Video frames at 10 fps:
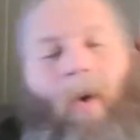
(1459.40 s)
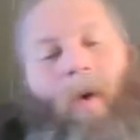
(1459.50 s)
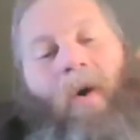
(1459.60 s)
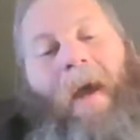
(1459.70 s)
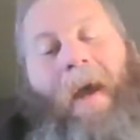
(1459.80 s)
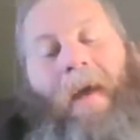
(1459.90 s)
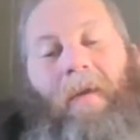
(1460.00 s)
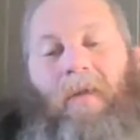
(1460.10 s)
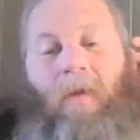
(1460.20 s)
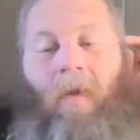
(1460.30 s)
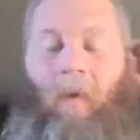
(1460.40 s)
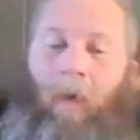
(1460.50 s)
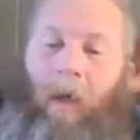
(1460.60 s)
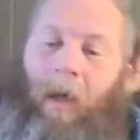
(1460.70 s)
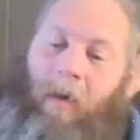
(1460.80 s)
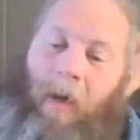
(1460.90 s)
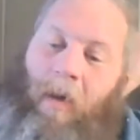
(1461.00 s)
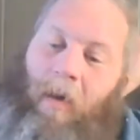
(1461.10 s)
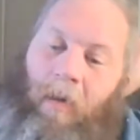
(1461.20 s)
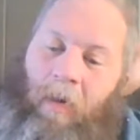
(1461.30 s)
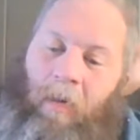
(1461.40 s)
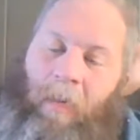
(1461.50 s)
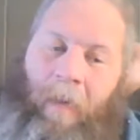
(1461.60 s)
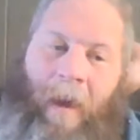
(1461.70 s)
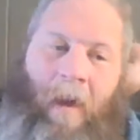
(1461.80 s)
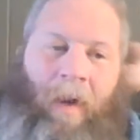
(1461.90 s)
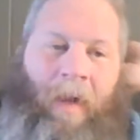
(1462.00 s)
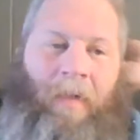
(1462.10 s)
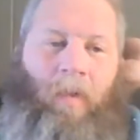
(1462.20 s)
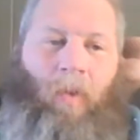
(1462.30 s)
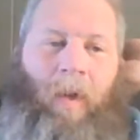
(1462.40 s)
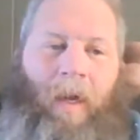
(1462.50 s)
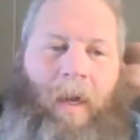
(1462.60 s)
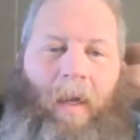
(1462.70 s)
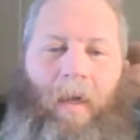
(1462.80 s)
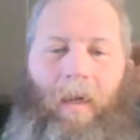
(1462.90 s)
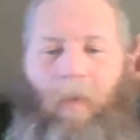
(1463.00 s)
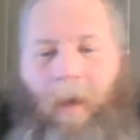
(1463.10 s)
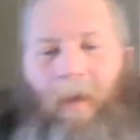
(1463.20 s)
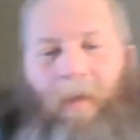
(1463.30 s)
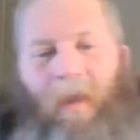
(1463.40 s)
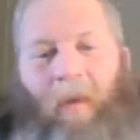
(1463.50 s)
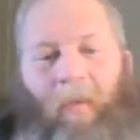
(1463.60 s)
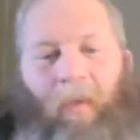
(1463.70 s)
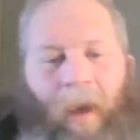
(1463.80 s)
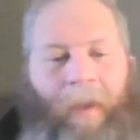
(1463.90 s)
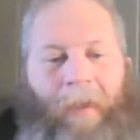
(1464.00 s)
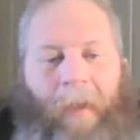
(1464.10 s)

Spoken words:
Okay, so here a little bit about us. We celebrate.